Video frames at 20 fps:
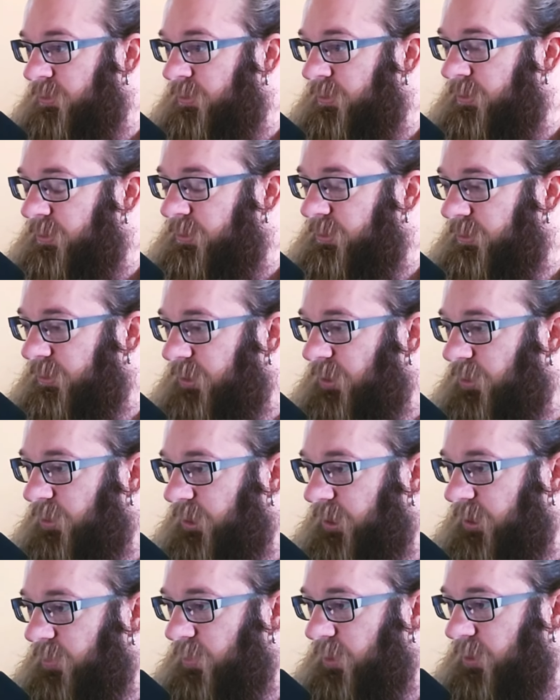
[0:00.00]
You're like, okay,
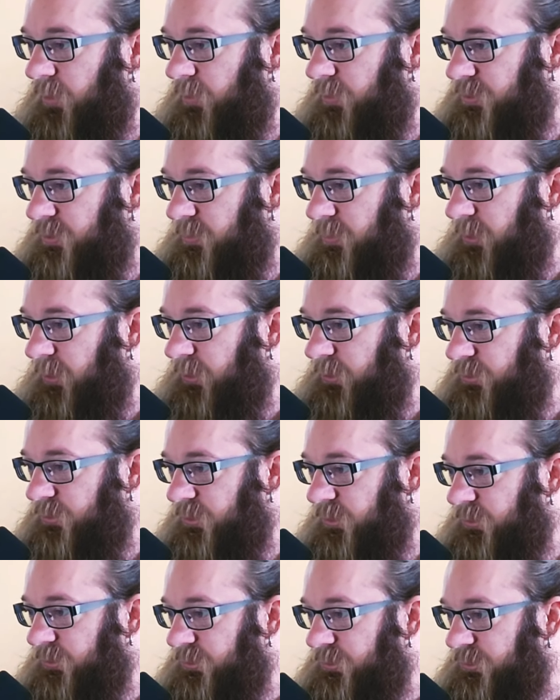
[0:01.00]
where was the market
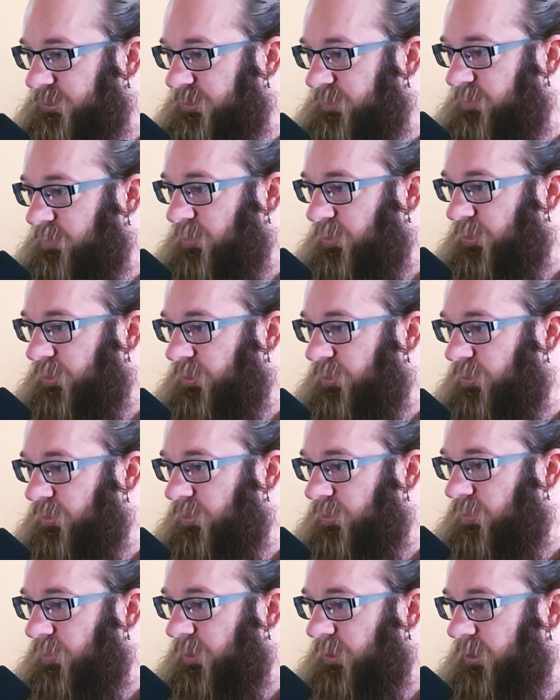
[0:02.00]
structure shift point, or
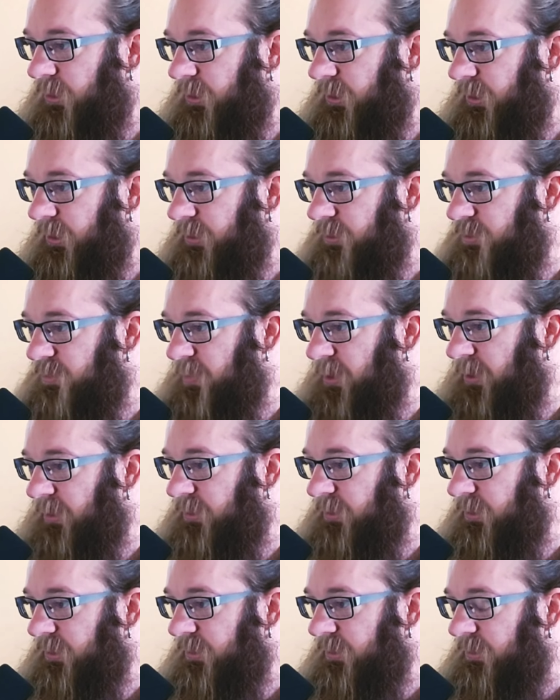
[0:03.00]
where can I expect
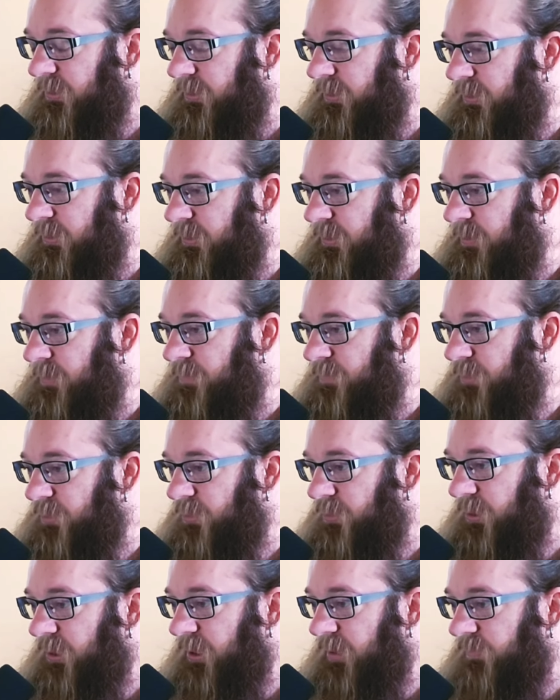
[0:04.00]
it? You can
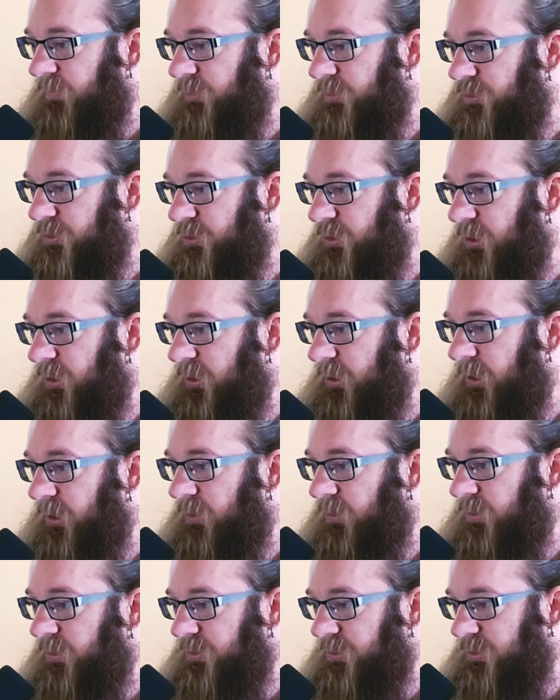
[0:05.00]
have this drawn out
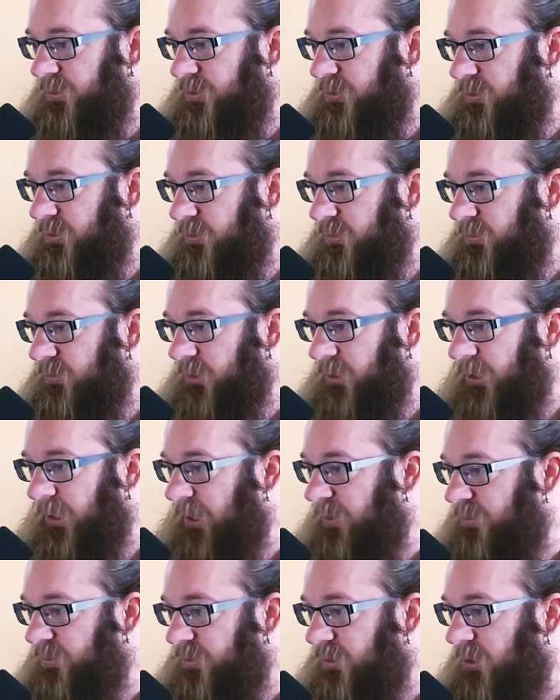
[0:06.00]
because it's the
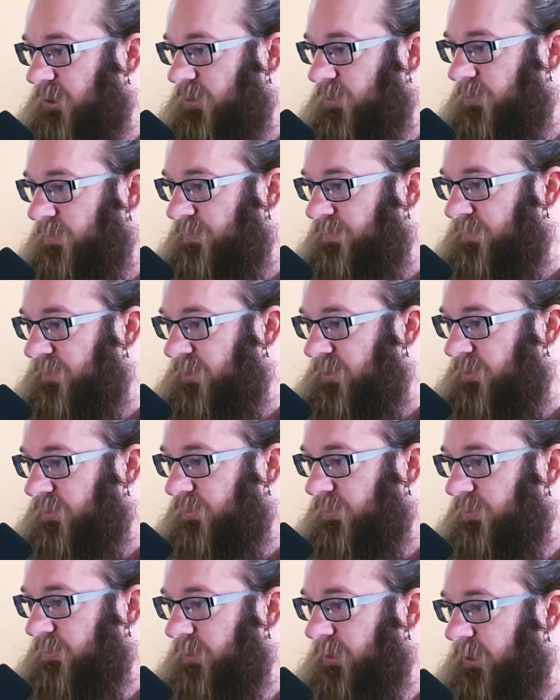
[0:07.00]
last low. We
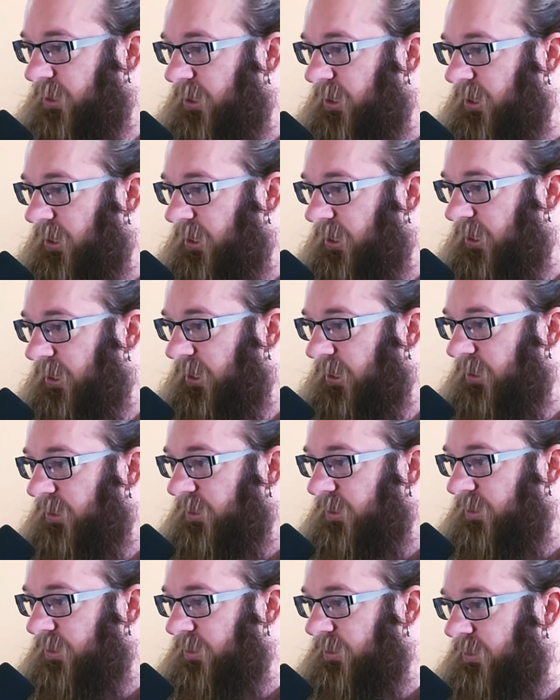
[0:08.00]
made a high.
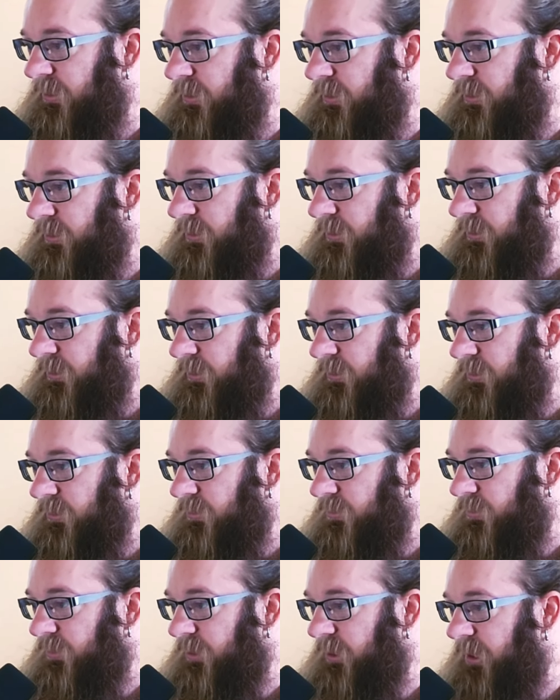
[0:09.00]
We
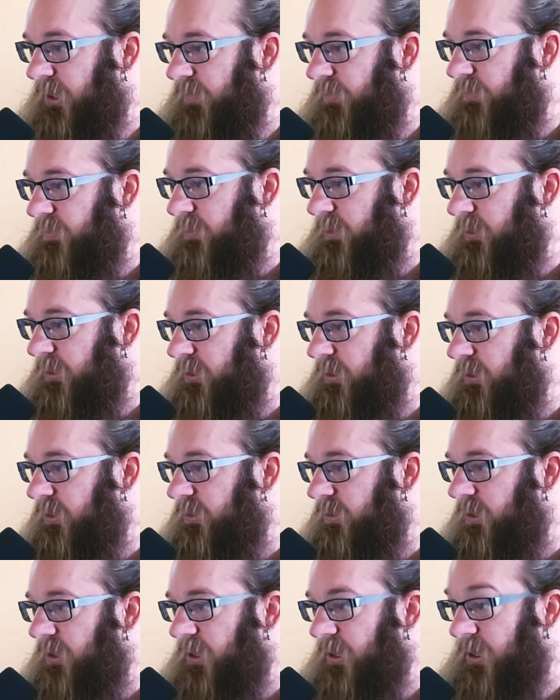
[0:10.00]
haven't made another
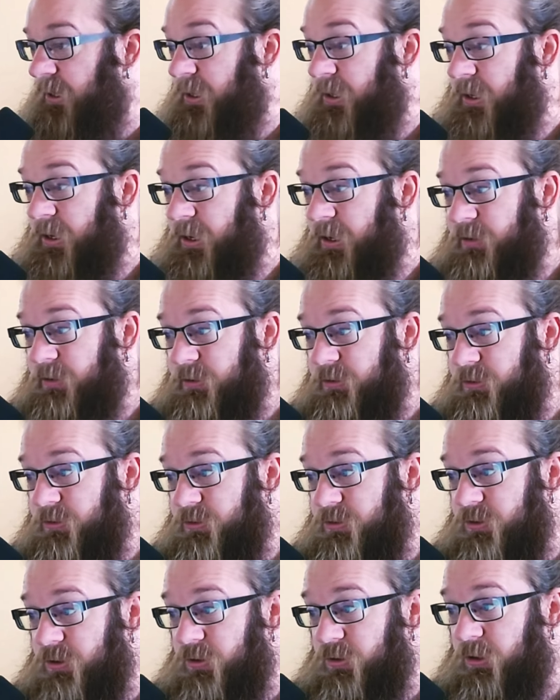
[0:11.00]
high yet,
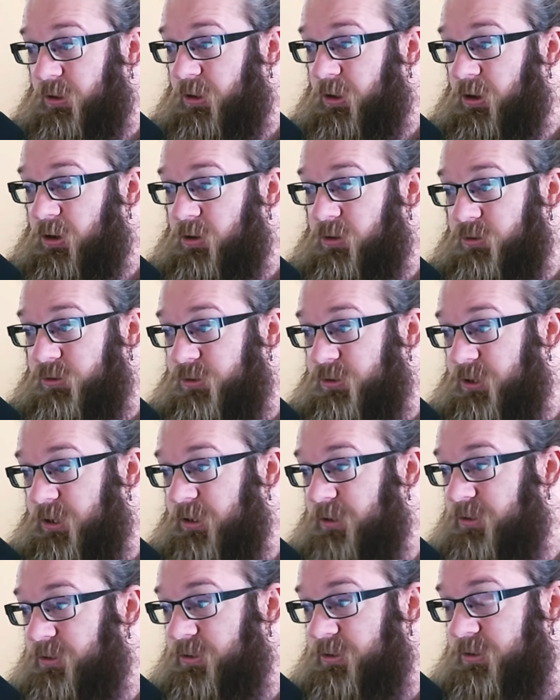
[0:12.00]
so the low stays
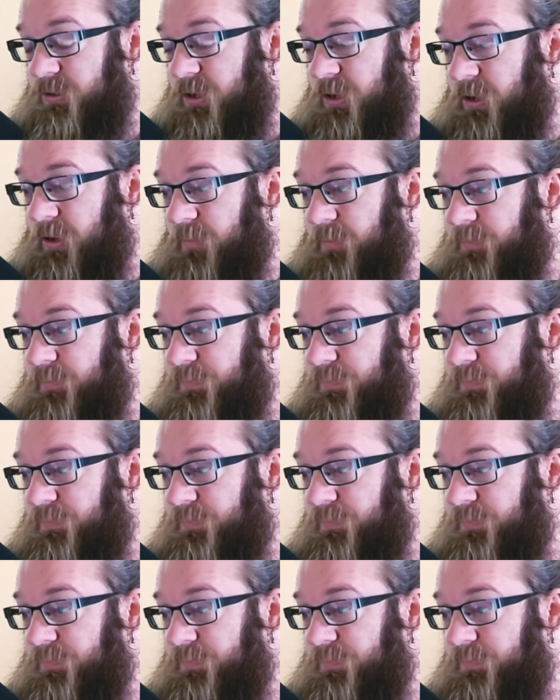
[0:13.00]
the same.